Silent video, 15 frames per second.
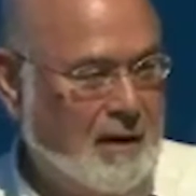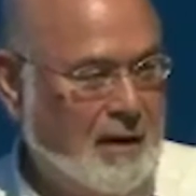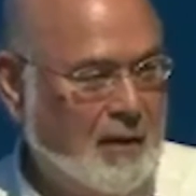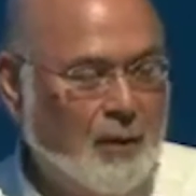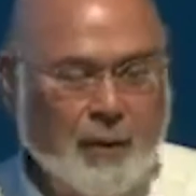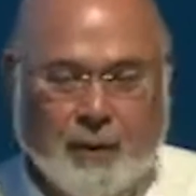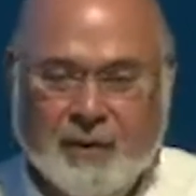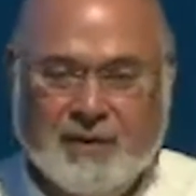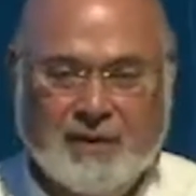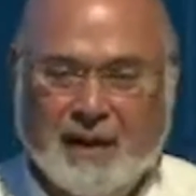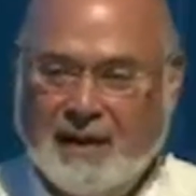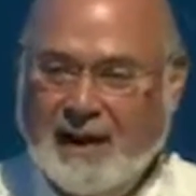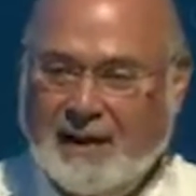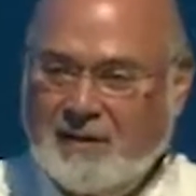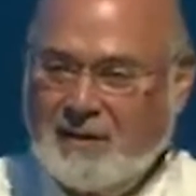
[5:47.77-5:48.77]
We would say
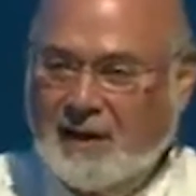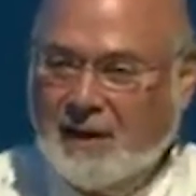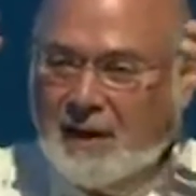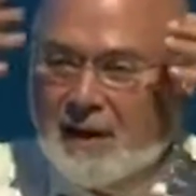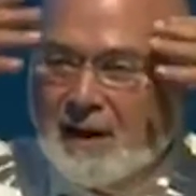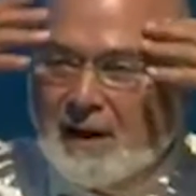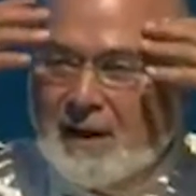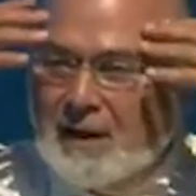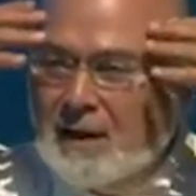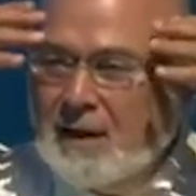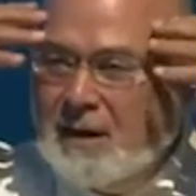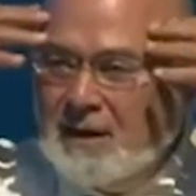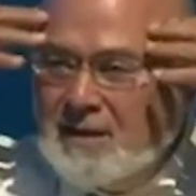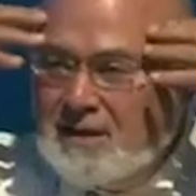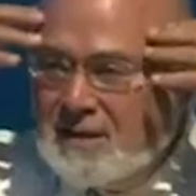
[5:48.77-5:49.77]
that's
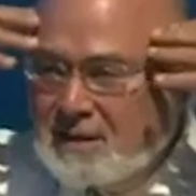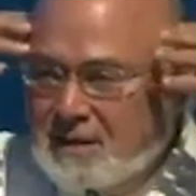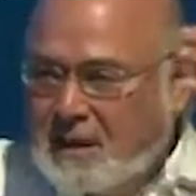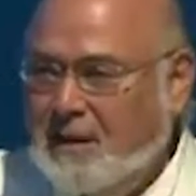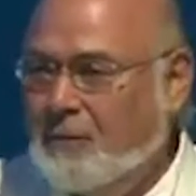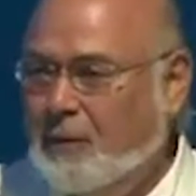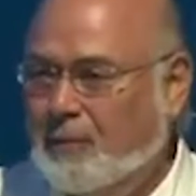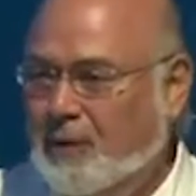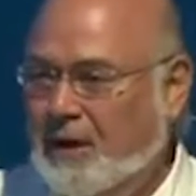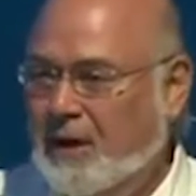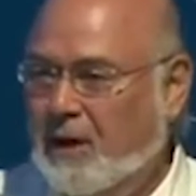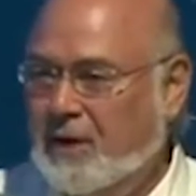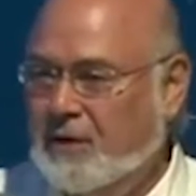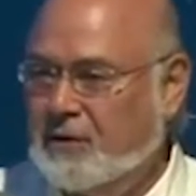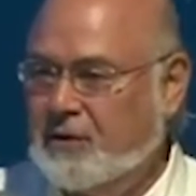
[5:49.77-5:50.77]
inconceivably
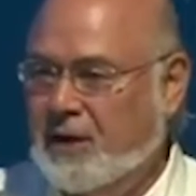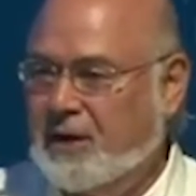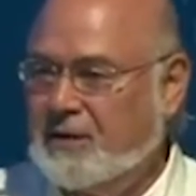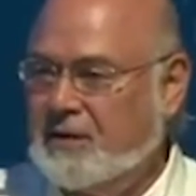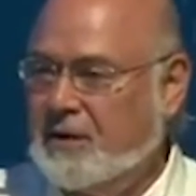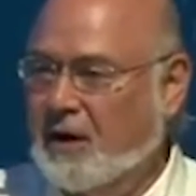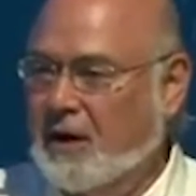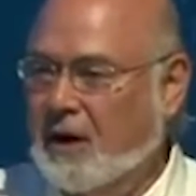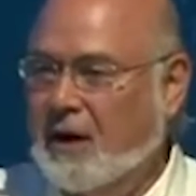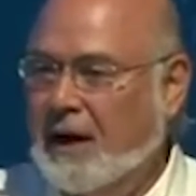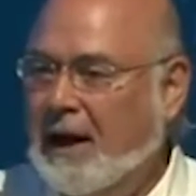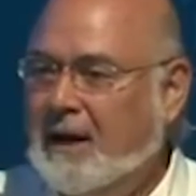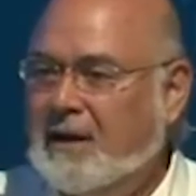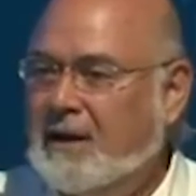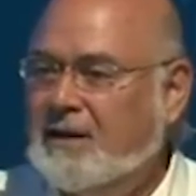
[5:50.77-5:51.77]
unjust
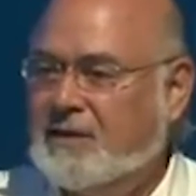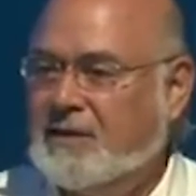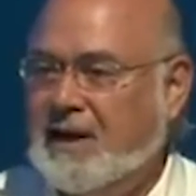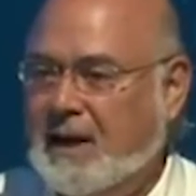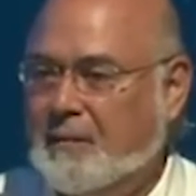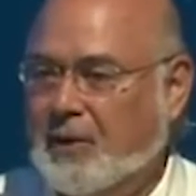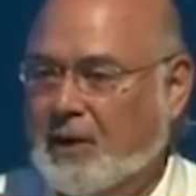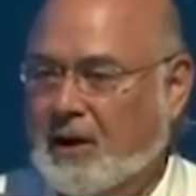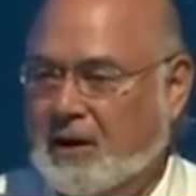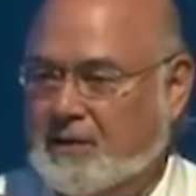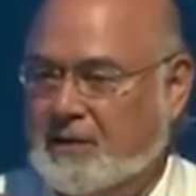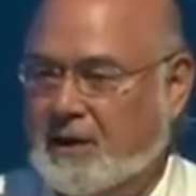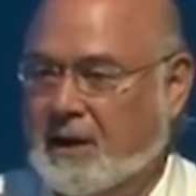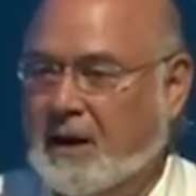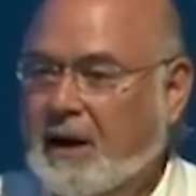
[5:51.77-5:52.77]
and
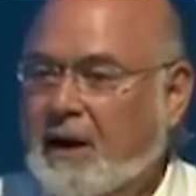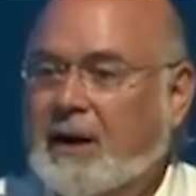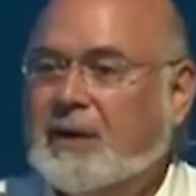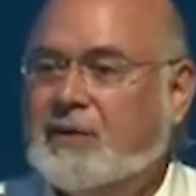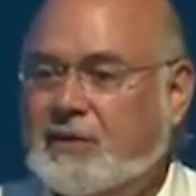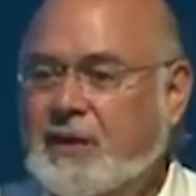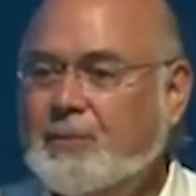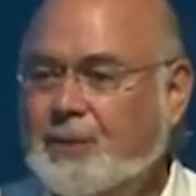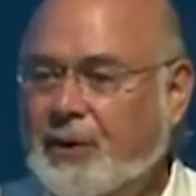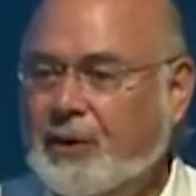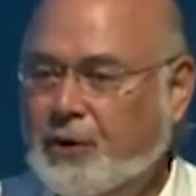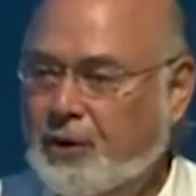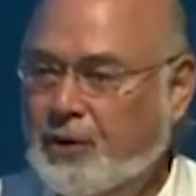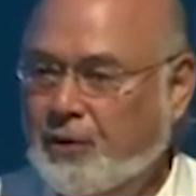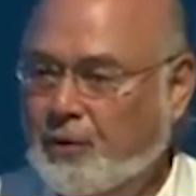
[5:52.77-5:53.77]
destabilizing. It simply
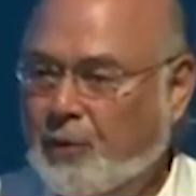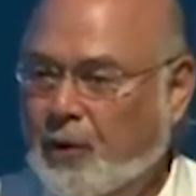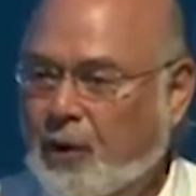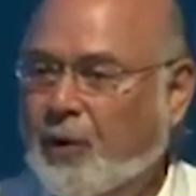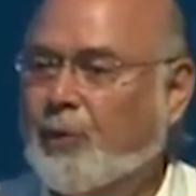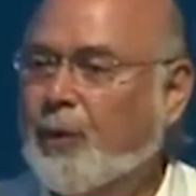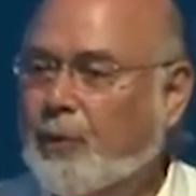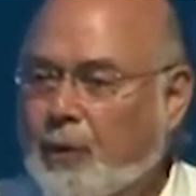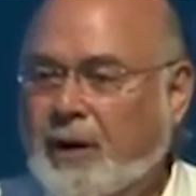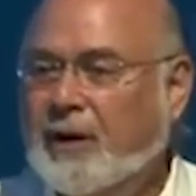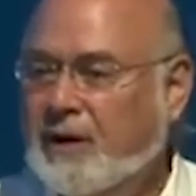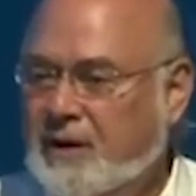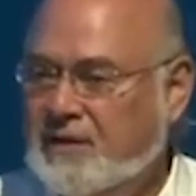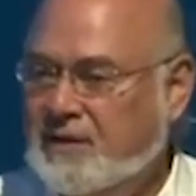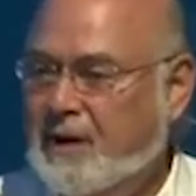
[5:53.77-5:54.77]
couldn't work. We
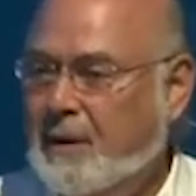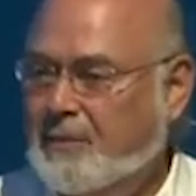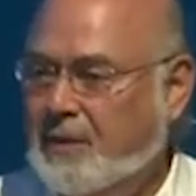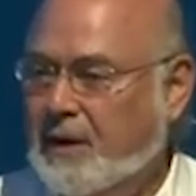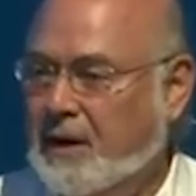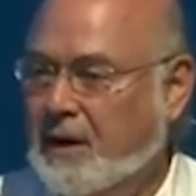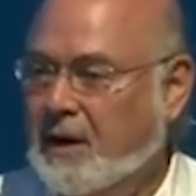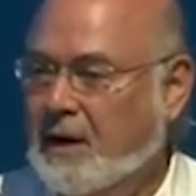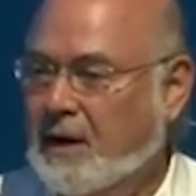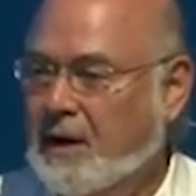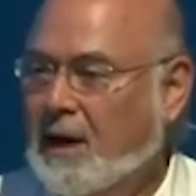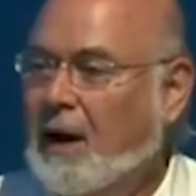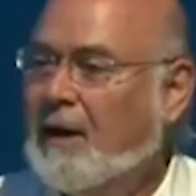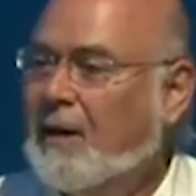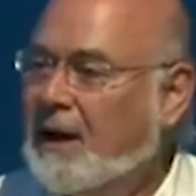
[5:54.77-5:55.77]
wouldn't accept it.
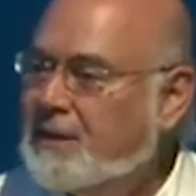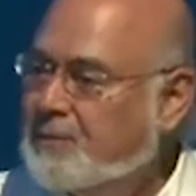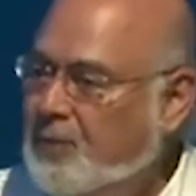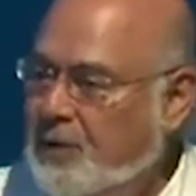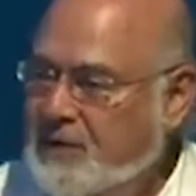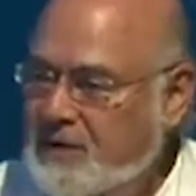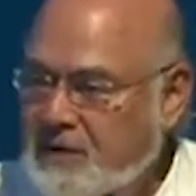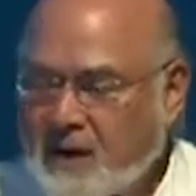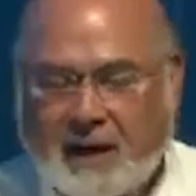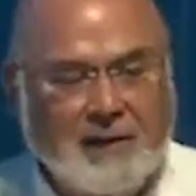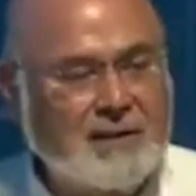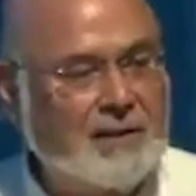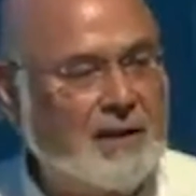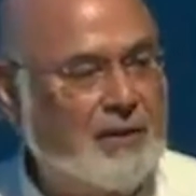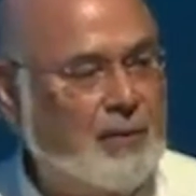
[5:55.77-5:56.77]
That's
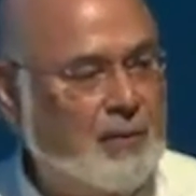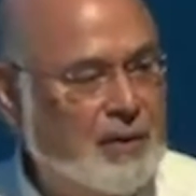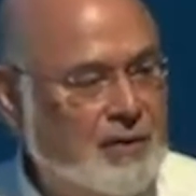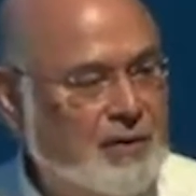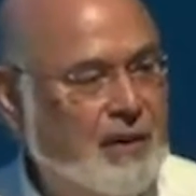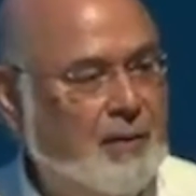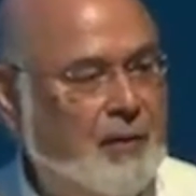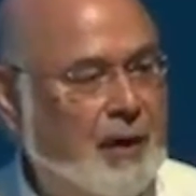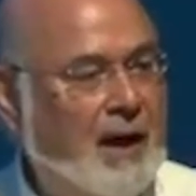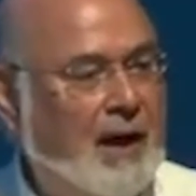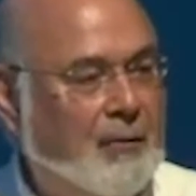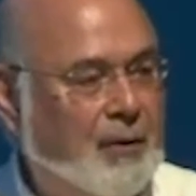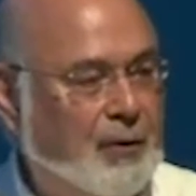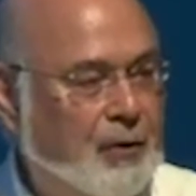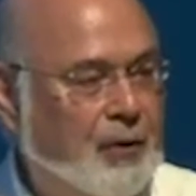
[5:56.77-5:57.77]
precisely the regime we
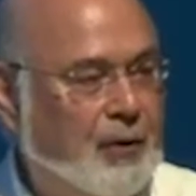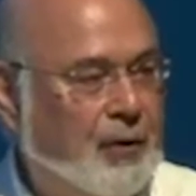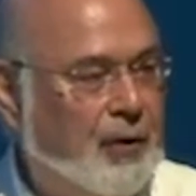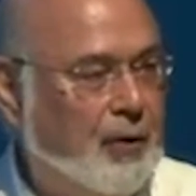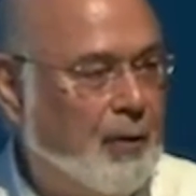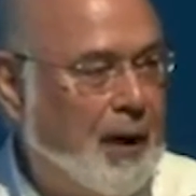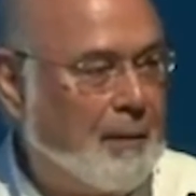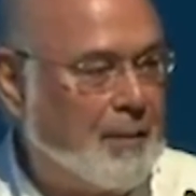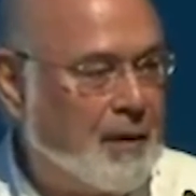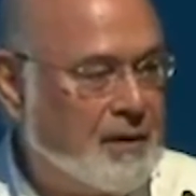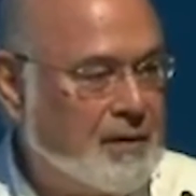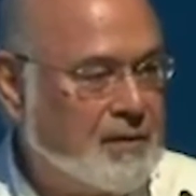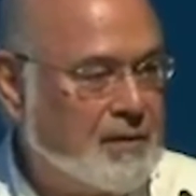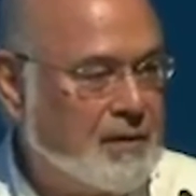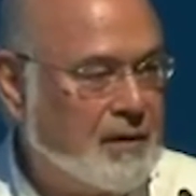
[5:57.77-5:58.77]
have with nuclear
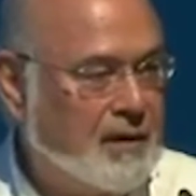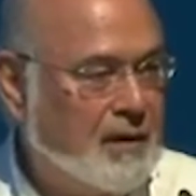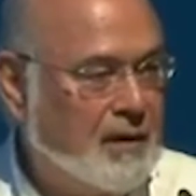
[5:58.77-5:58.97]
weapons.